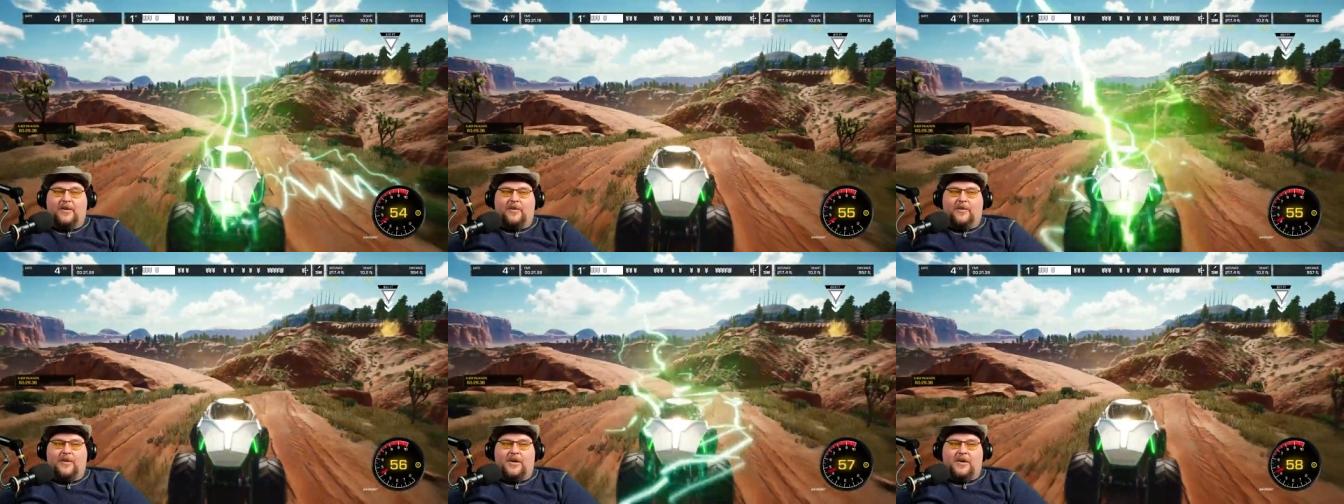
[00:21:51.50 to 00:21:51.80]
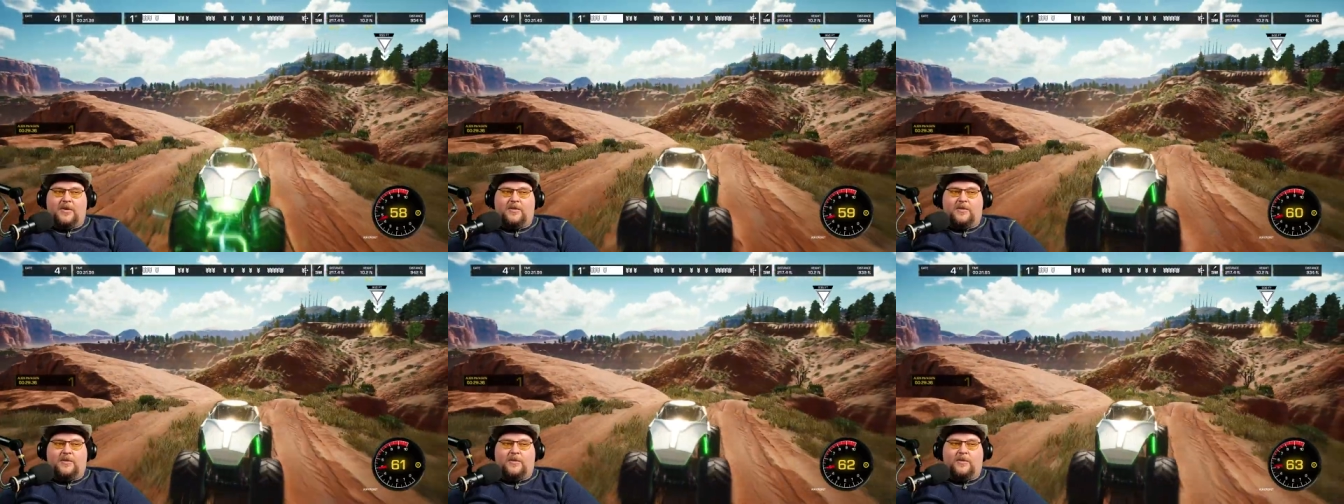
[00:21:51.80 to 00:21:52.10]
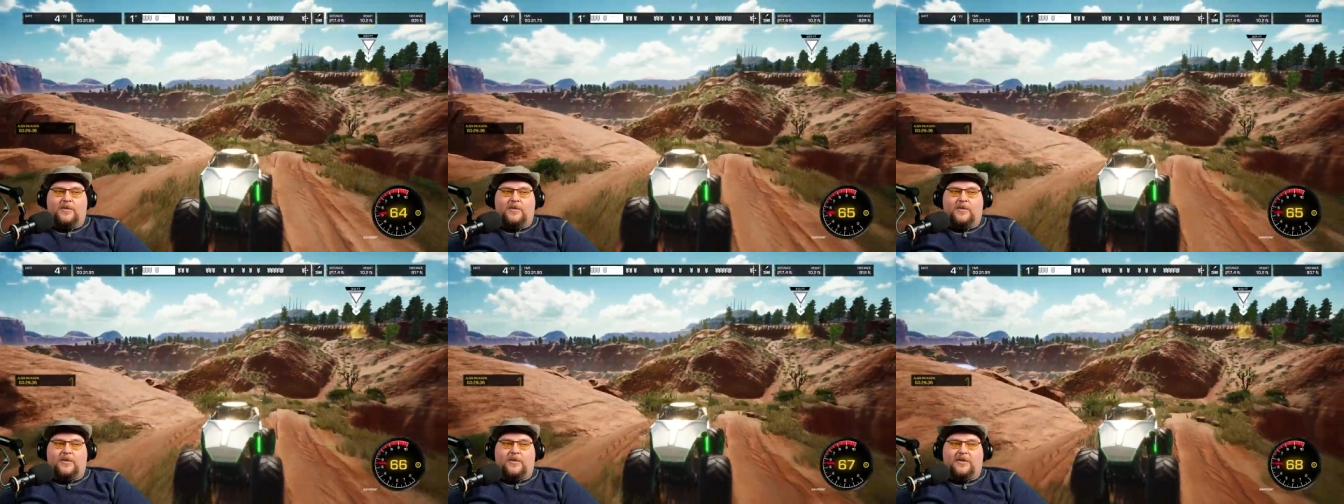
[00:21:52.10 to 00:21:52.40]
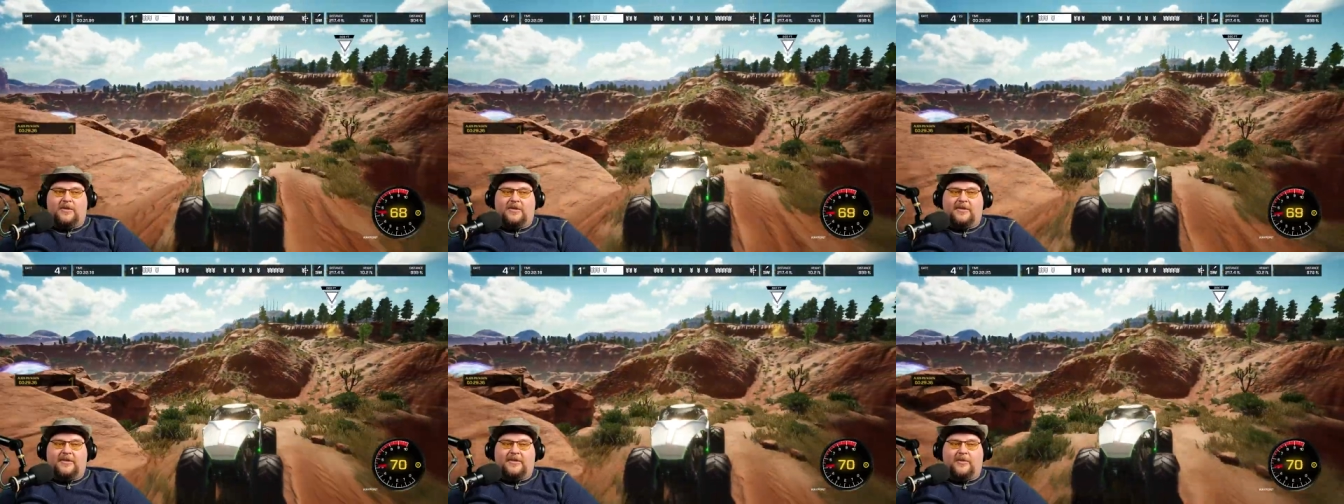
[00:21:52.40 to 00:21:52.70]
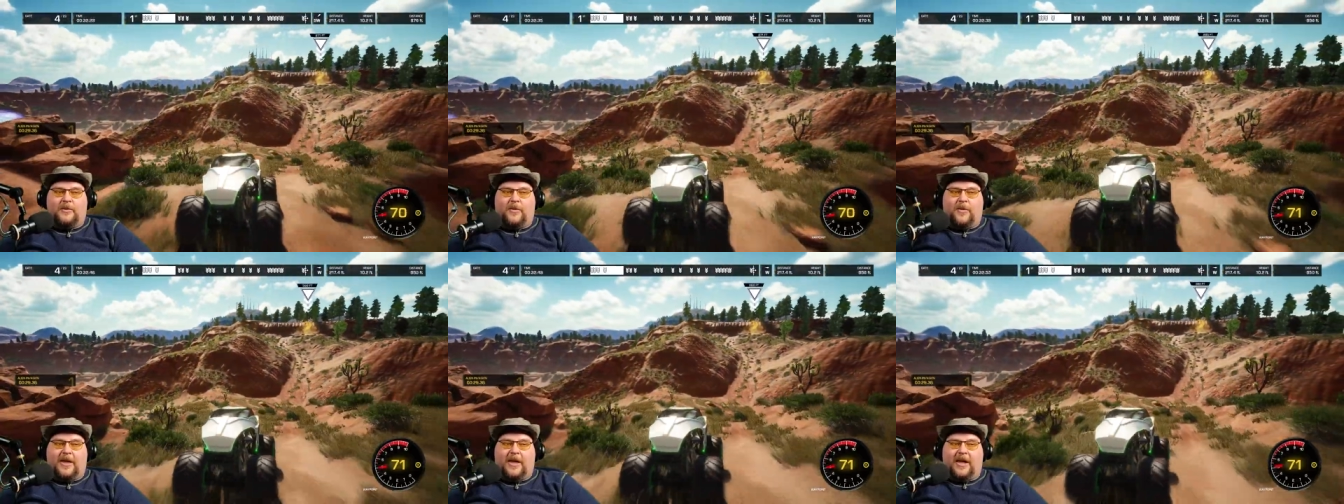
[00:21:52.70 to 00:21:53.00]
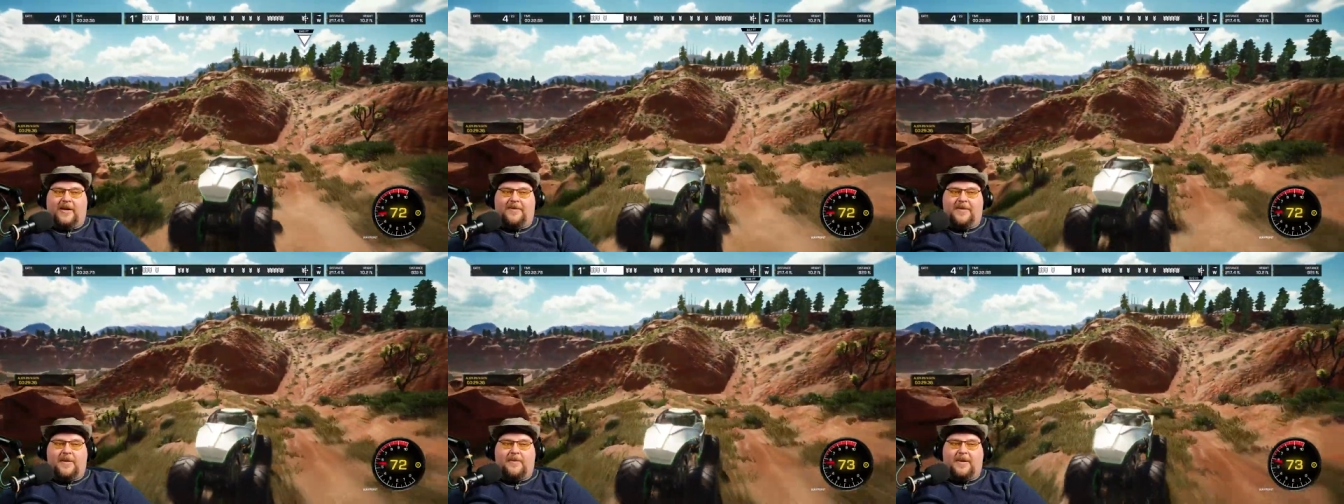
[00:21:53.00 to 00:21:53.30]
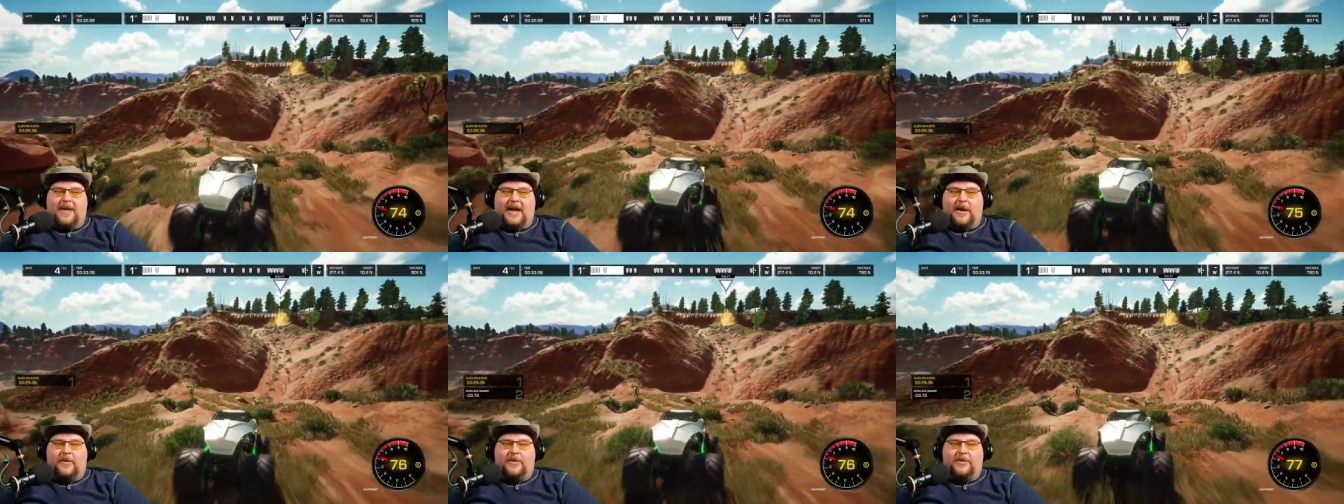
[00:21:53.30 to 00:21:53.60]
Whoa! Way off in the
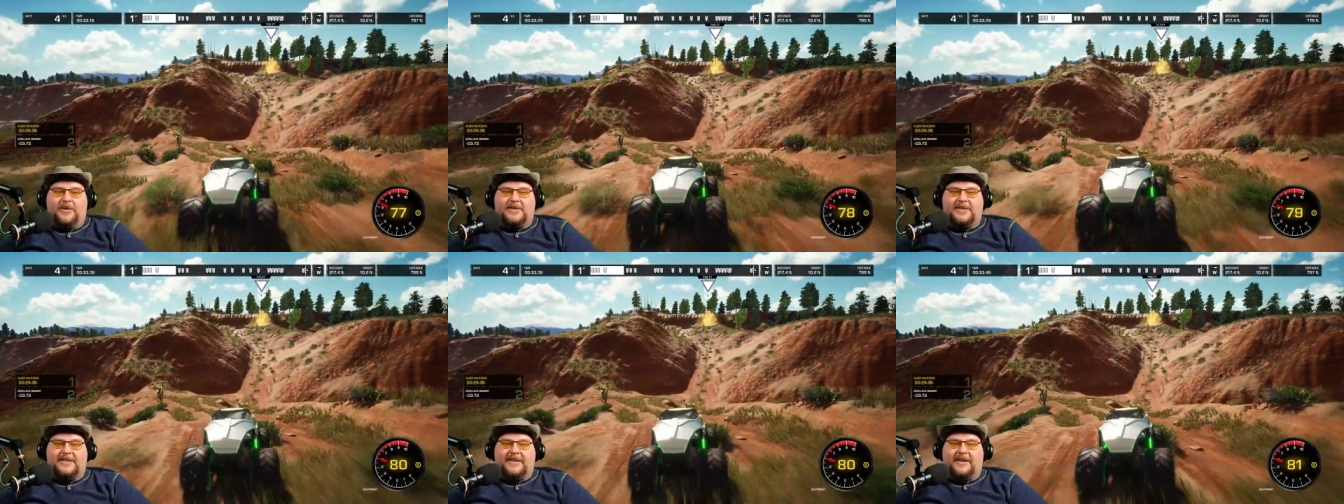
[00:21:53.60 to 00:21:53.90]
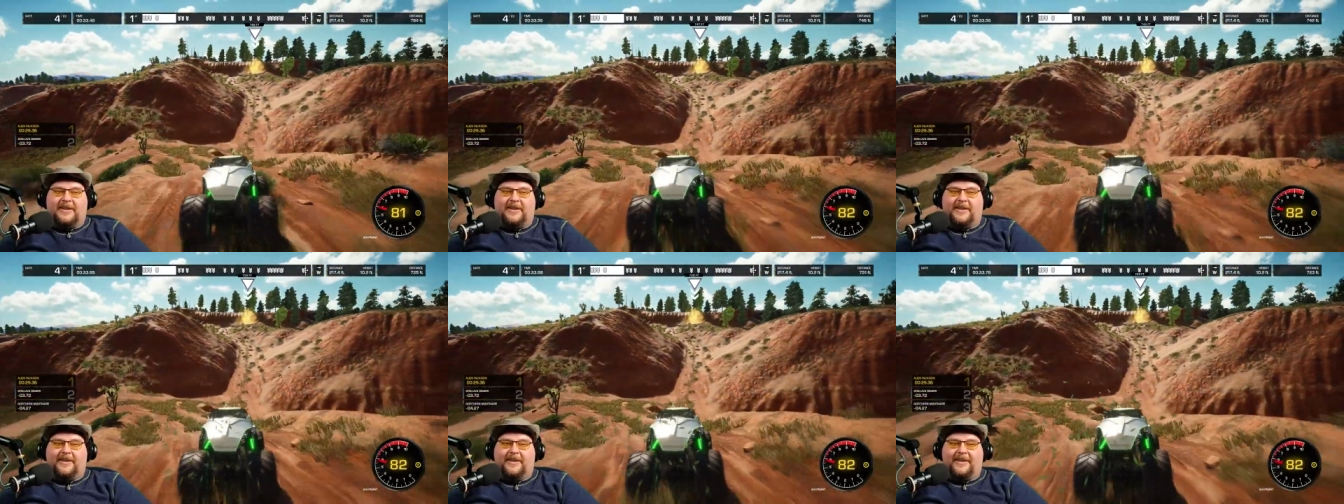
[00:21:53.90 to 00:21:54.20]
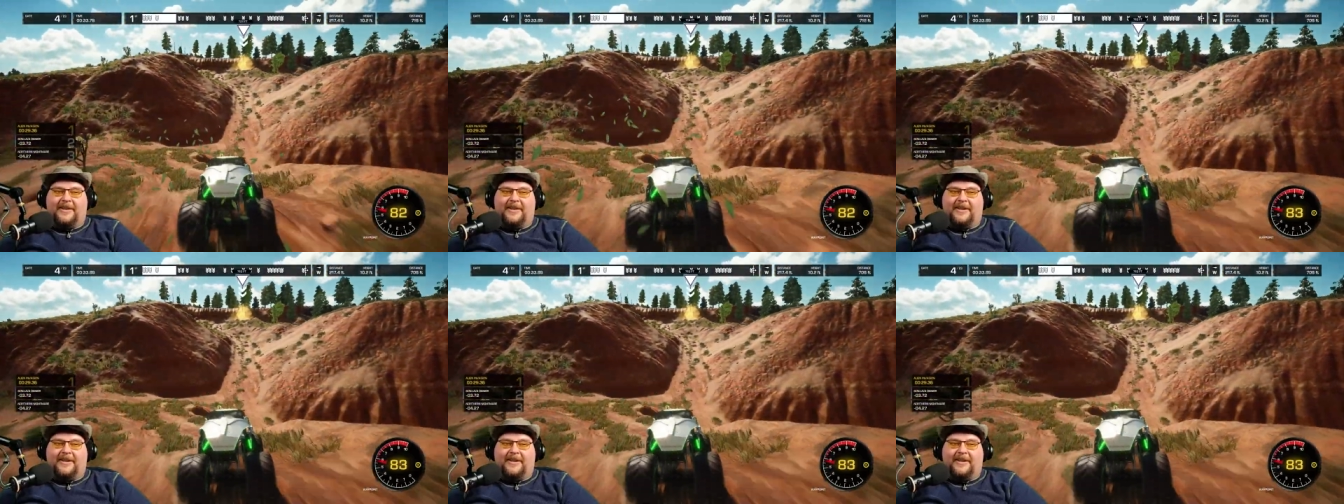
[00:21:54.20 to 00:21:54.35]
backwoods here.